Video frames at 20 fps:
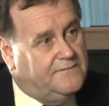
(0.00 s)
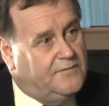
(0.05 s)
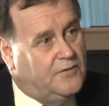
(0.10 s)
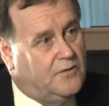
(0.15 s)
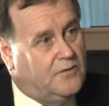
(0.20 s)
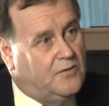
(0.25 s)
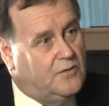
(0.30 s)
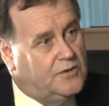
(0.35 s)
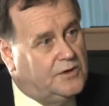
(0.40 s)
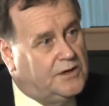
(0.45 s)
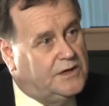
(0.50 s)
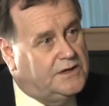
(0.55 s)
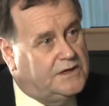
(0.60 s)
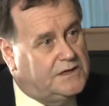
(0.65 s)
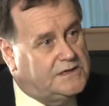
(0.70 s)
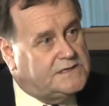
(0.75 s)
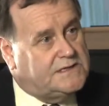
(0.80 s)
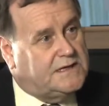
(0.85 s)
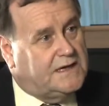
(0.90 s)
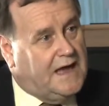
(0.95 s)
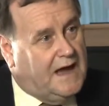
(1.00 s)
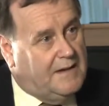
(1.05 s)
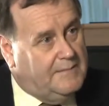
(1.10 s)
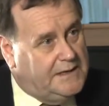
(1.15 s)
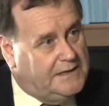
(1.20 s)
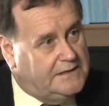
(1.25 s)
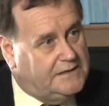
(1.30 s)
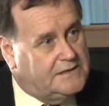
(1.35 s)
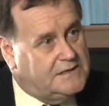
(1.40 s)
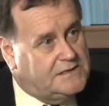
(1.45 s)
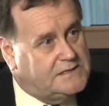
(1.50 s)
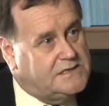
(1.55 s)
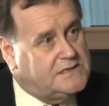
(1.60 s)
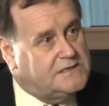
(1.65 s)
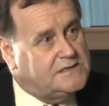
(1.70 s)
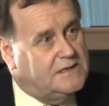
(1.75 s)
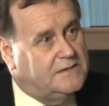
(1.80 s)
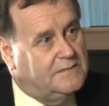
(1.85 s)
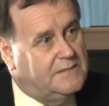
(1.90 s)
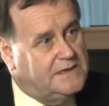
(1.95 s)
for auditors to come into the
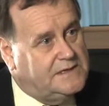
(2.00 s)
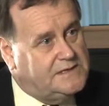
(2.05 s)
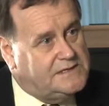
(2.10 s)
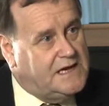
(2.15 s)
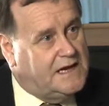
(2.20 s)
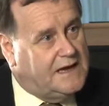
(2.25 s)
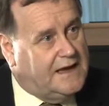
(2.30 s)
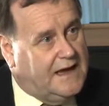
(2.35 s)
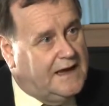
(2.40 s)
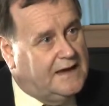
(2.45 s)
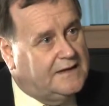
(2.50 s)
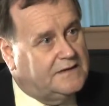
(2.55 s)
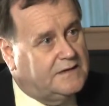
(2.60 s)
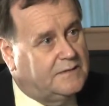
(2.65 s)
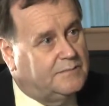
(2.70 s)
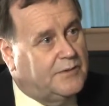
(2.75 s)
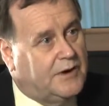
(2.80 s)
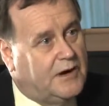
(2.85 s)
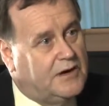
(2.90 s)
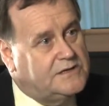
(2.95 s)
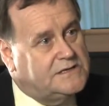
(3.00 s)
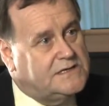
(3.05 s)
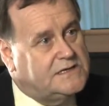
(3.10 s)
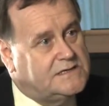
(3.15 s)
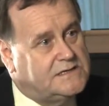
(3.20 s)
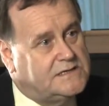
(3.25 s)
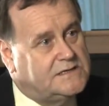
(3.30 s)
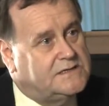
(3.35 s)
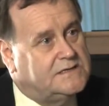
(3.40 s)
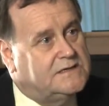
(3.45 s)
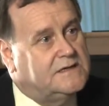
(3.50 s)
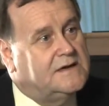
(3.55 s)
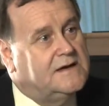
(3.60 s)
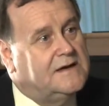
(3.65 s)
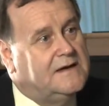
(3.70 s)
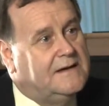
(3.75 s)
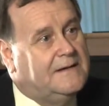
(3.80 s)
system and check out the processes